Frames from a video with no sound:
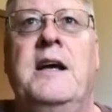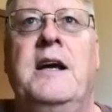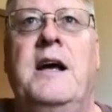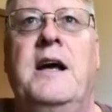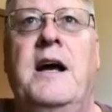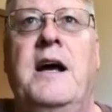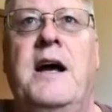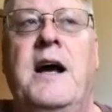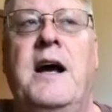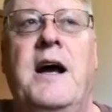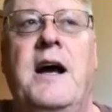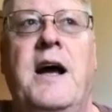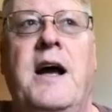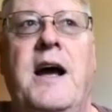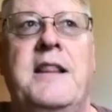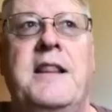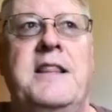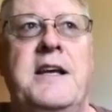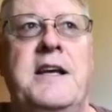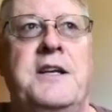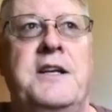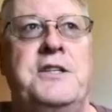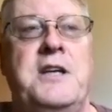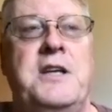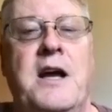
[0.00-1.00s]
I
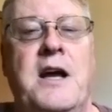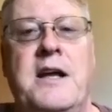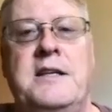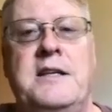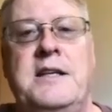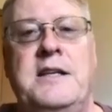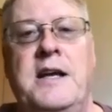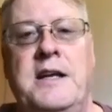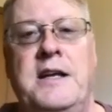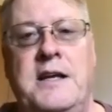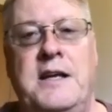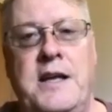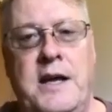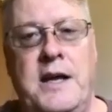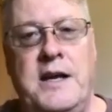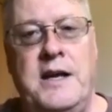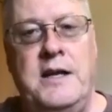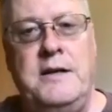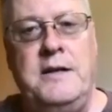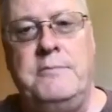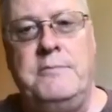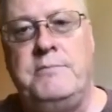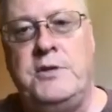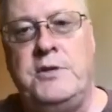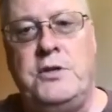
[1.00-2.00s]
think Shante kind
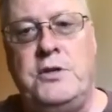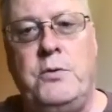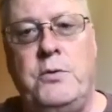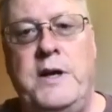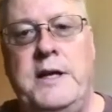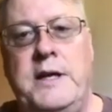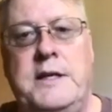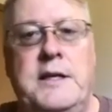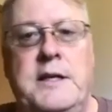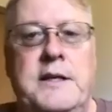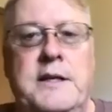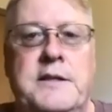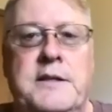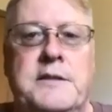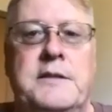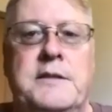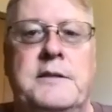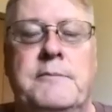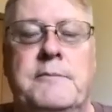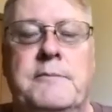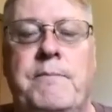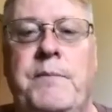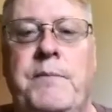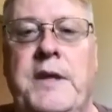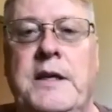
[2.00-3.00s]
of tweaked his
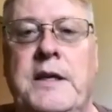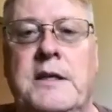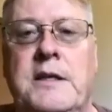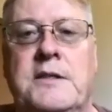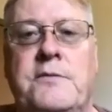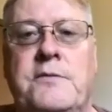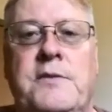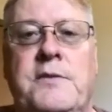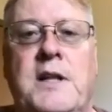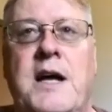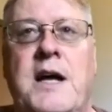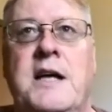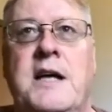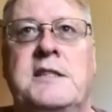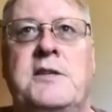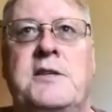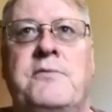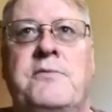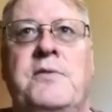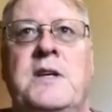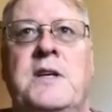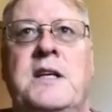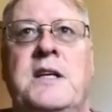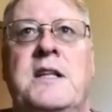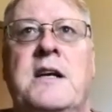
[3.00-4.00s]

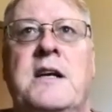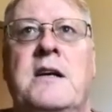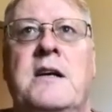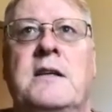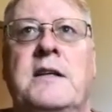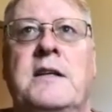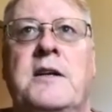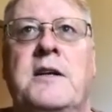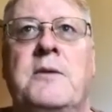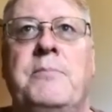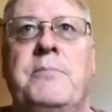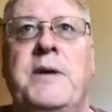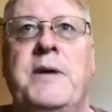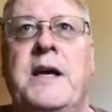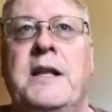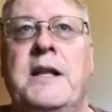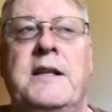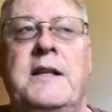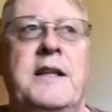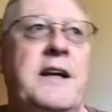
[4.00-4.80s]
philosophy there a little bit.